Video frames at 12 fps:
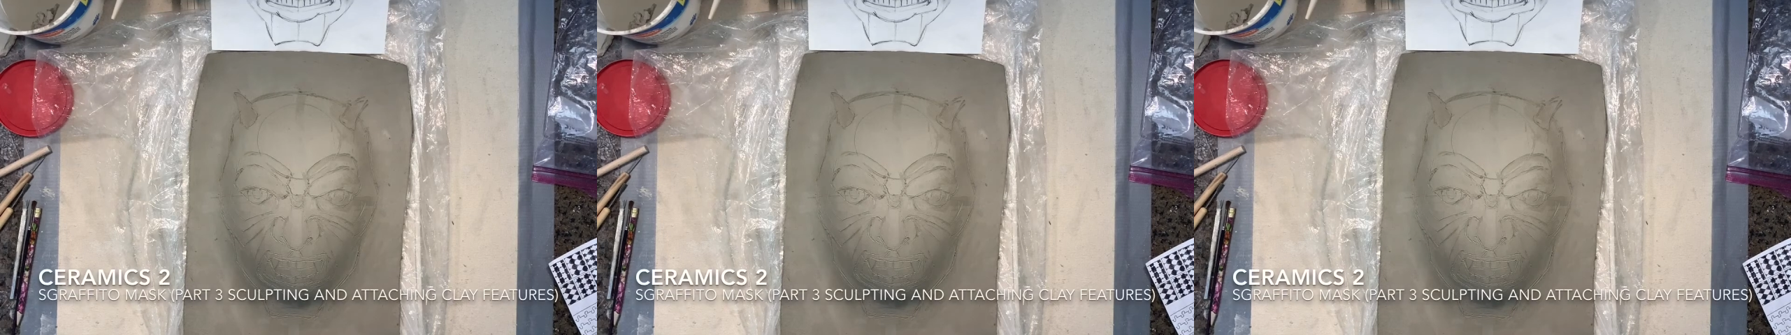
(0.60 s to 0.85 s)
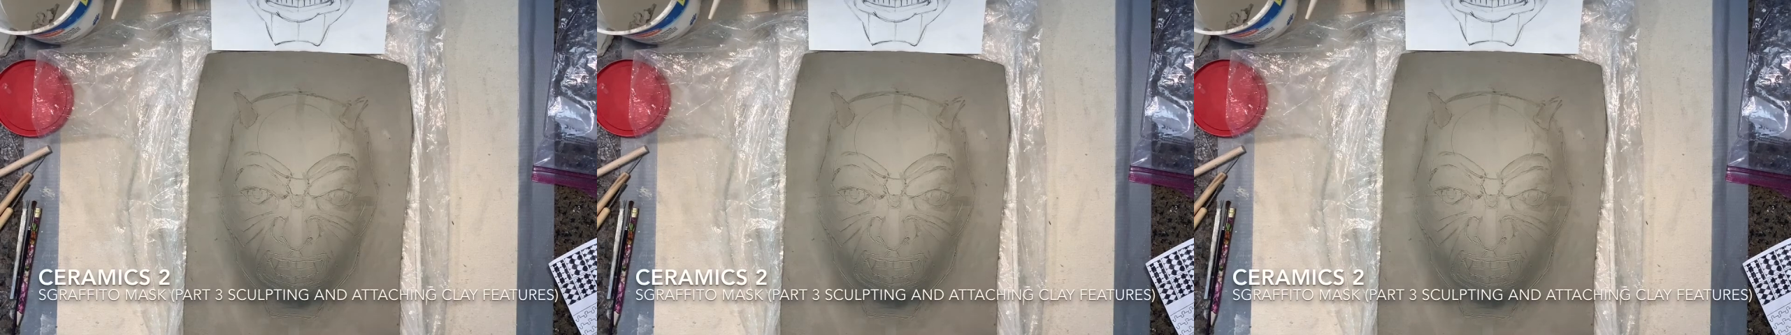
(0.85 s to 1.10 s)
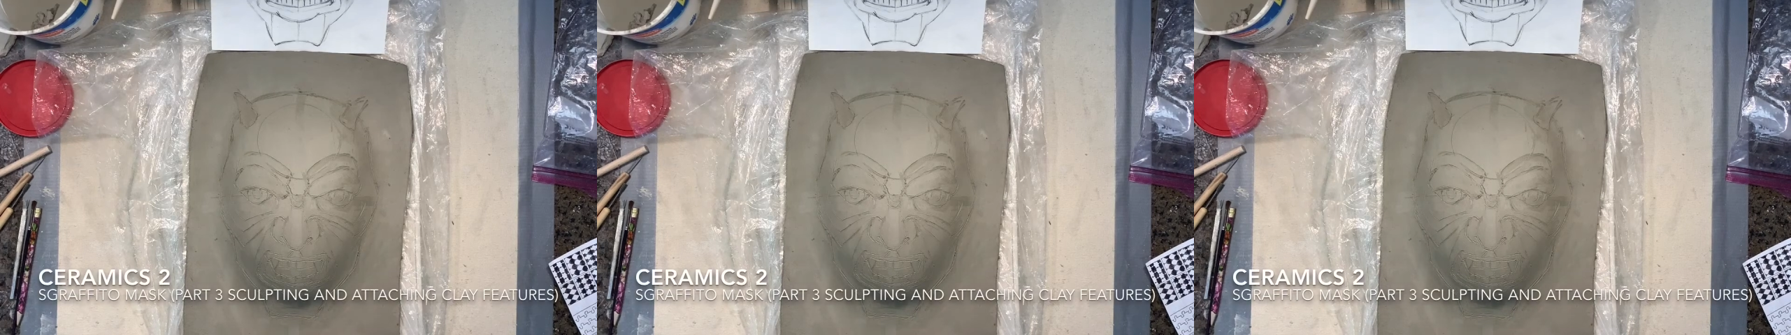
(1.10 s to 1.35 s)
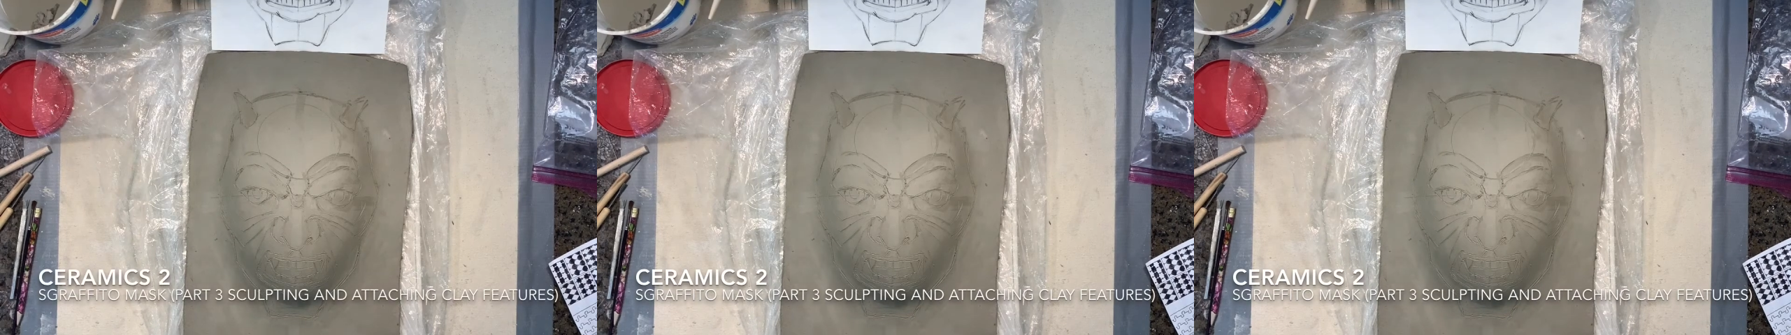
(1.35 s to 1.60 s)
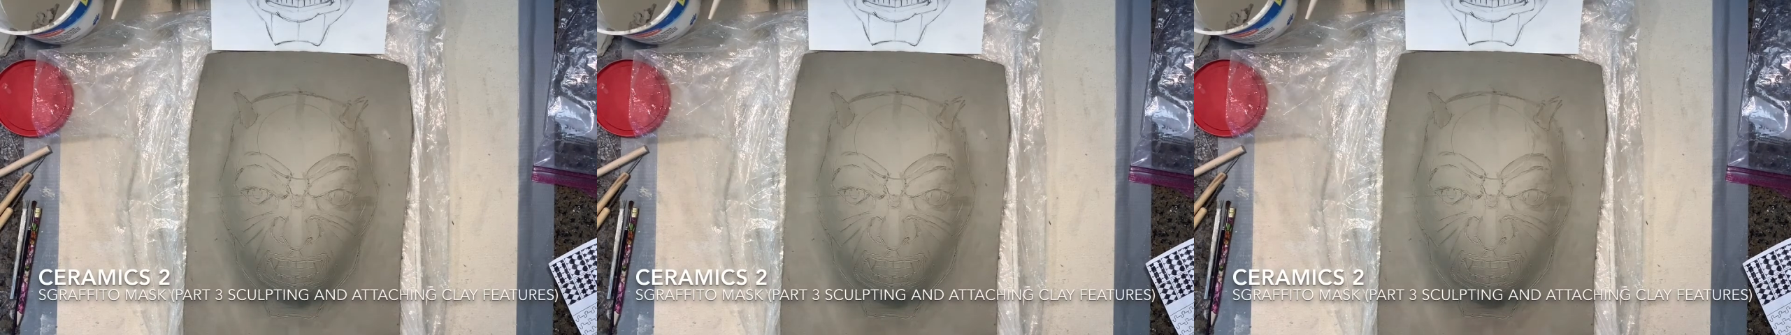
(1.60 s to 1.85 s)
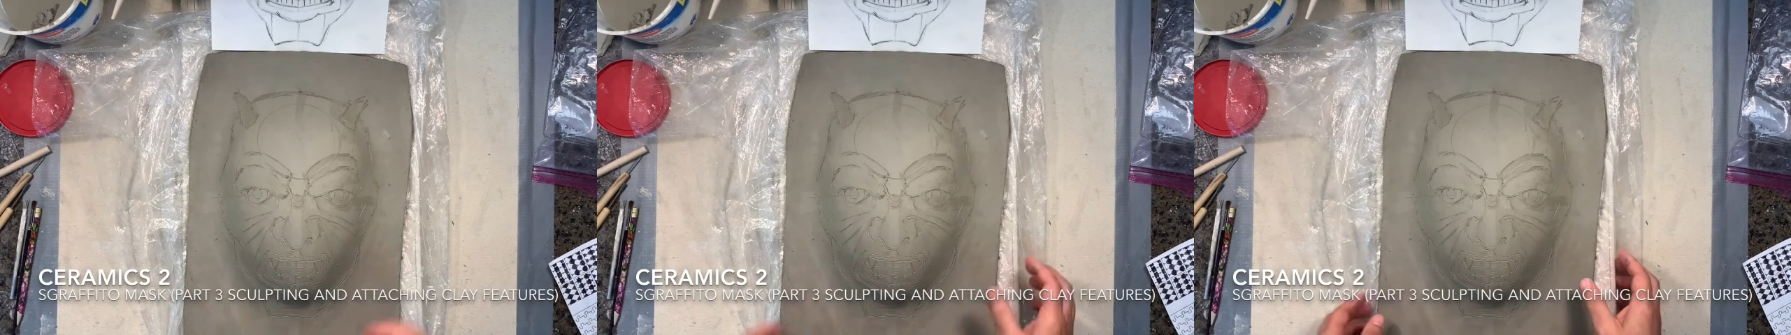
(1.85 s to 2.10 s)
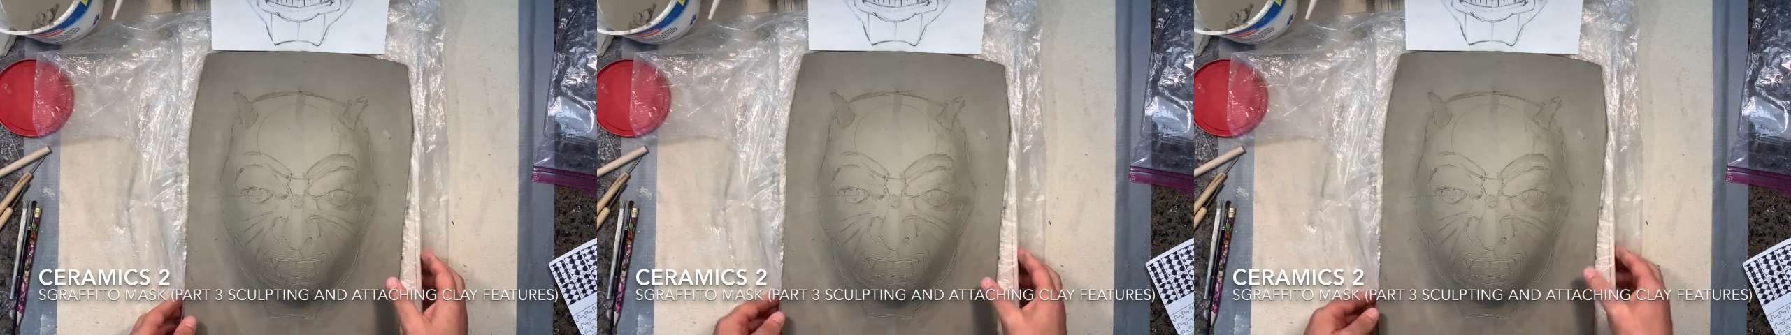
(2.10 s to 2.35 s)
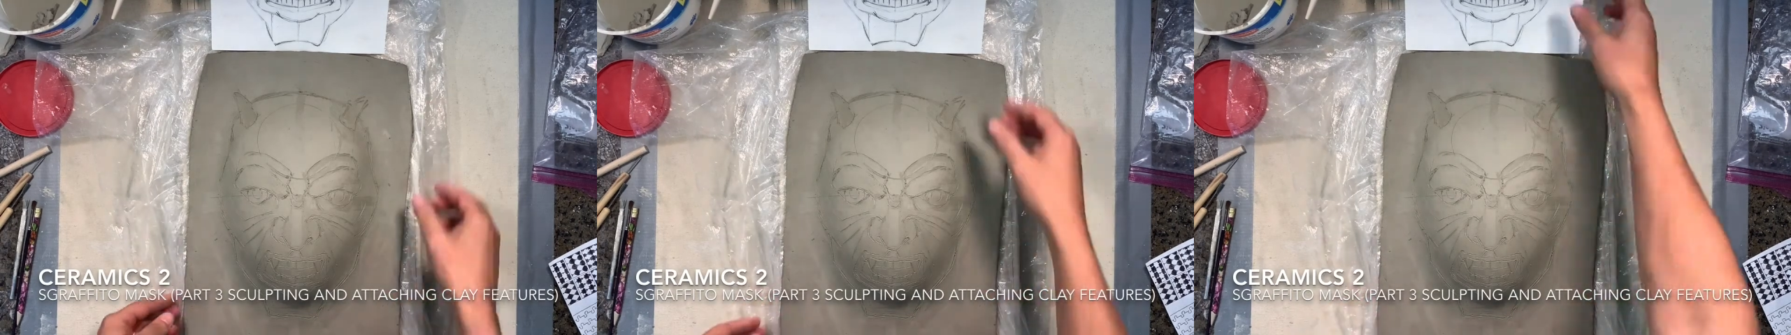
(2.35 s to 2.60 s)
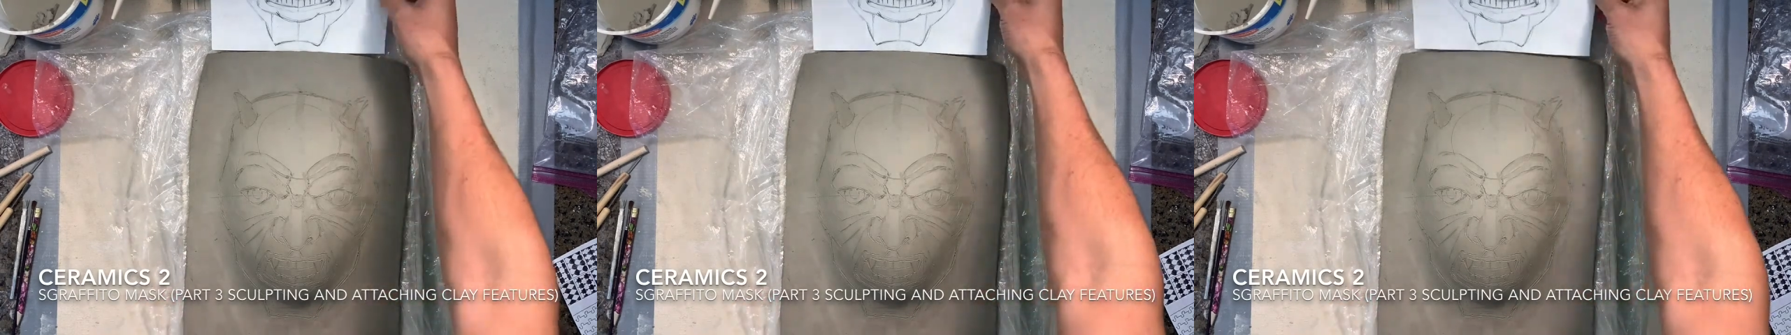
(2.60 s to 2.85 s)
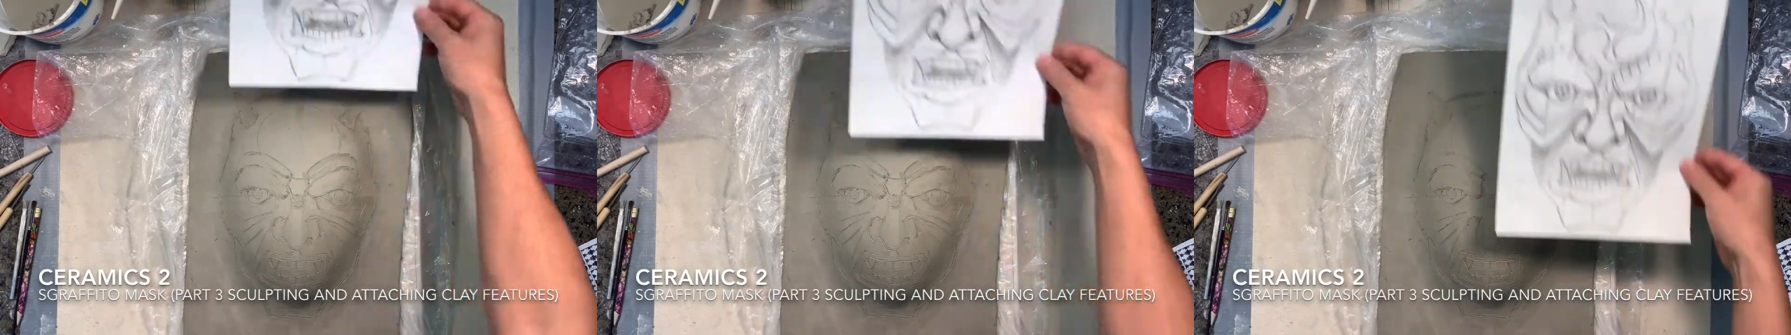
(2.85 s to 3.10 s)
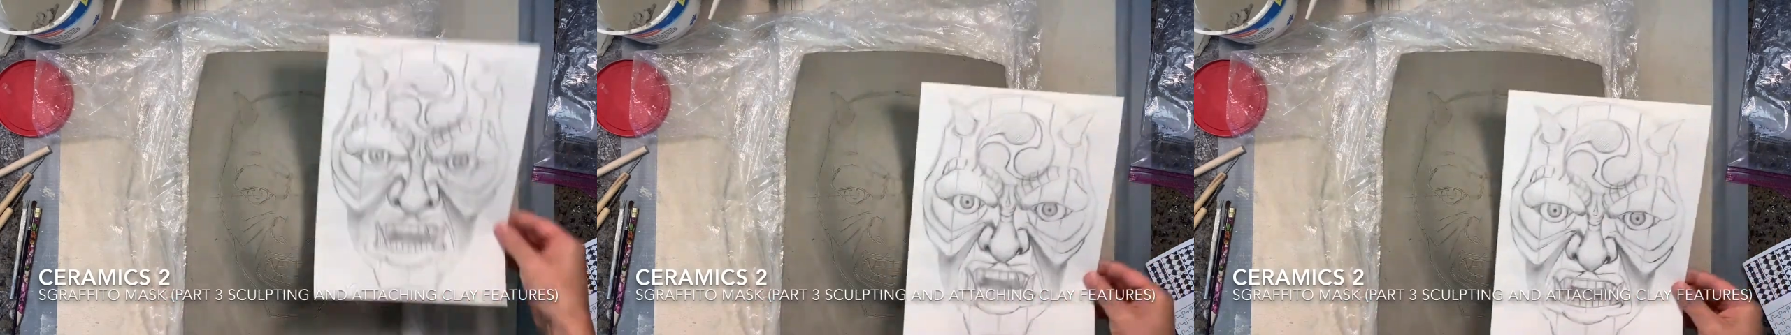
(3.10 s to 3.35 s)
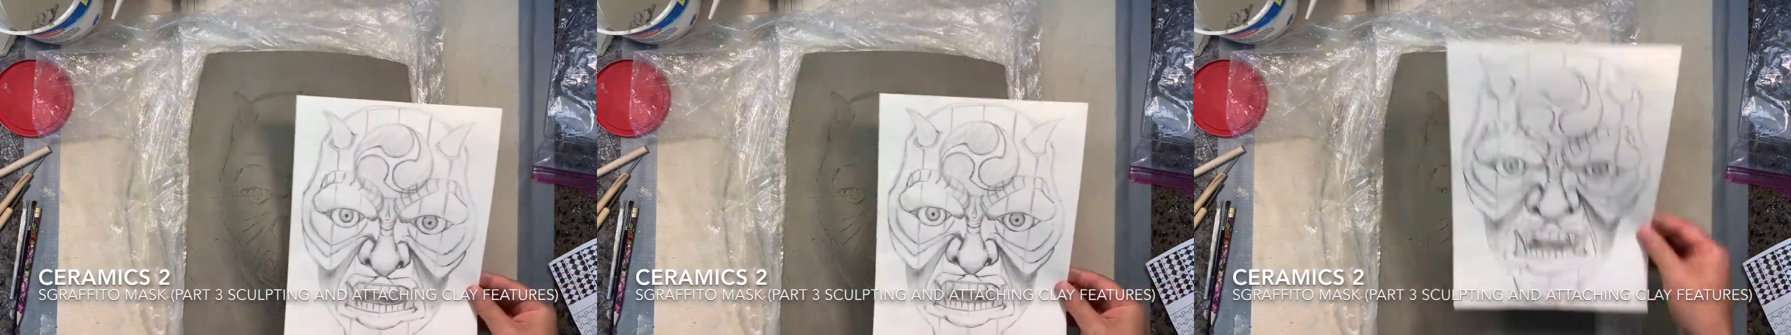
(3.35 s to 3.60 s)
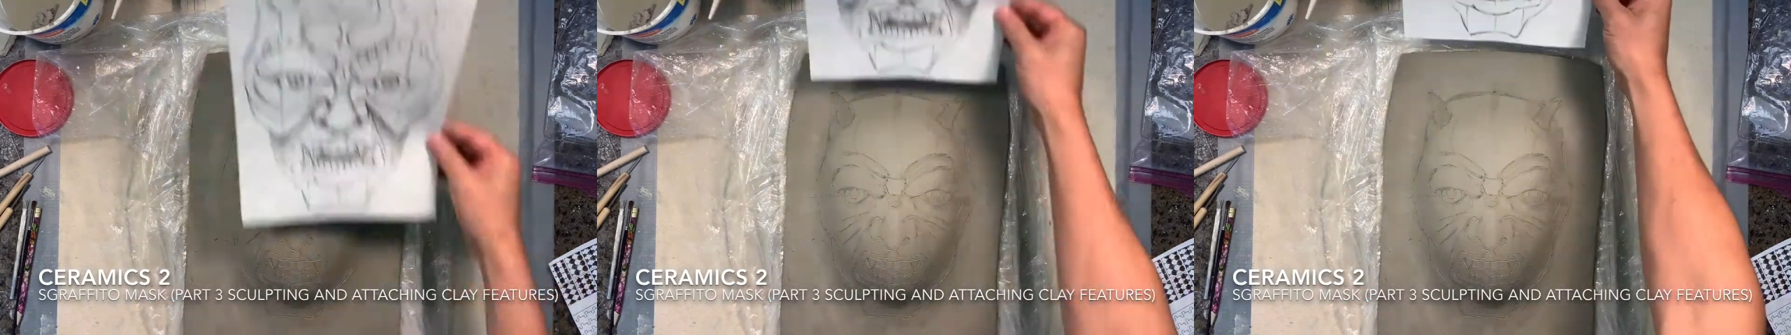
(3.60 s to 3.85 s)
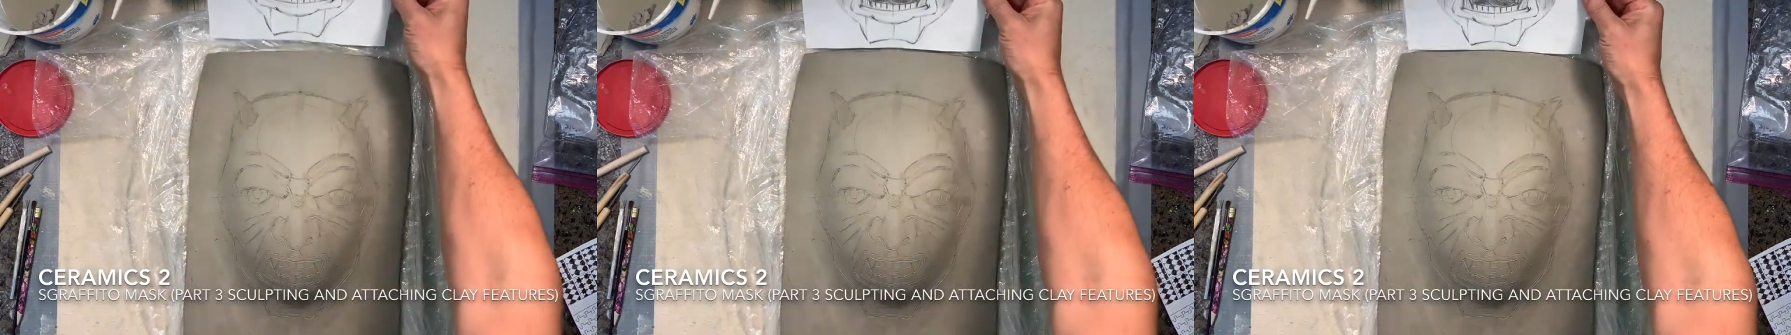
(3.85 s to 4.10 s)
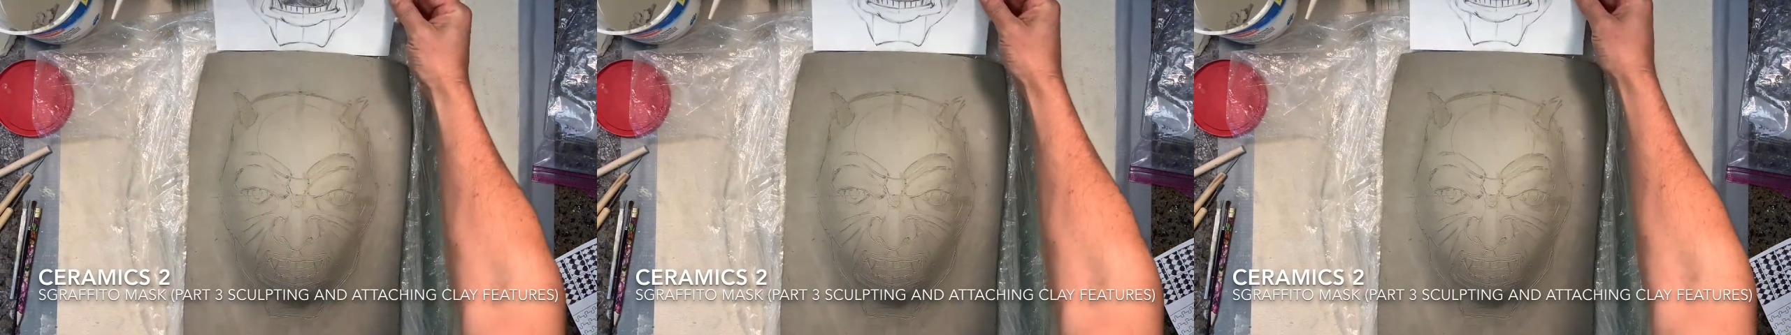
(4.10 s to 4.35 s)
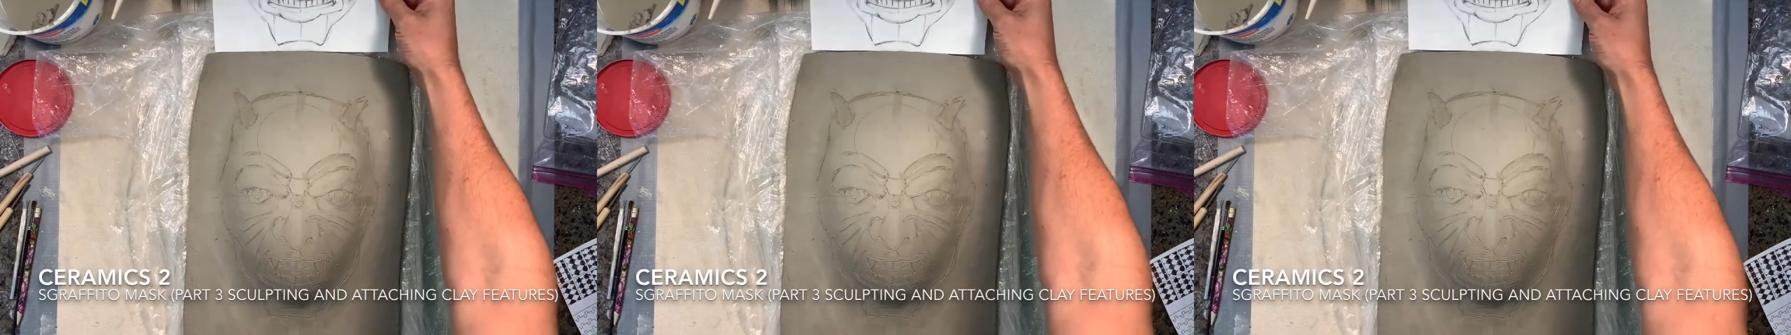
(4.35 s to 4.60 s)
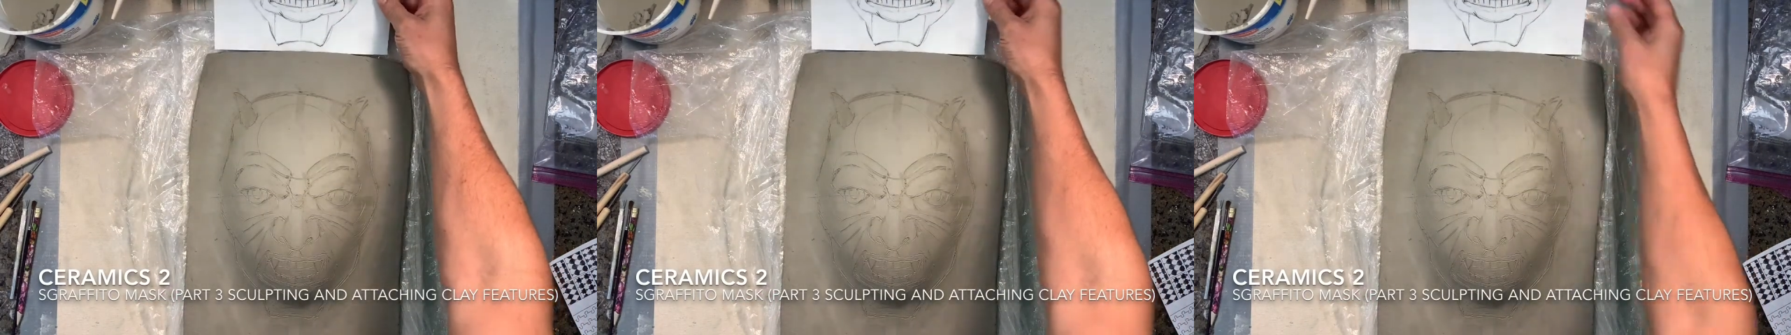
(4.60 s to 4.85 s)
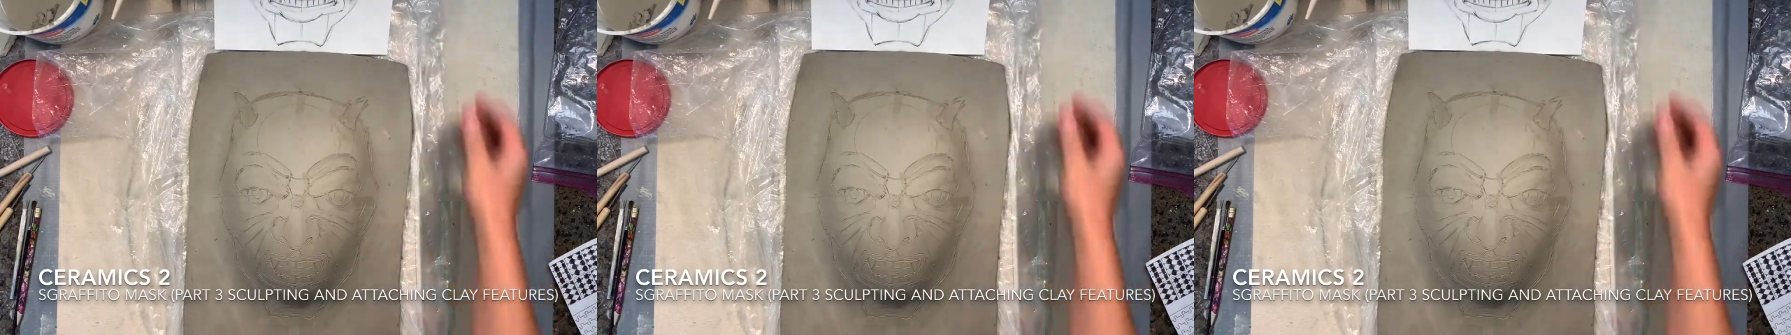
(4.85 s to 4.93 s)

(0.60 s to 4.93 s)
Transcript: (no speaker visible)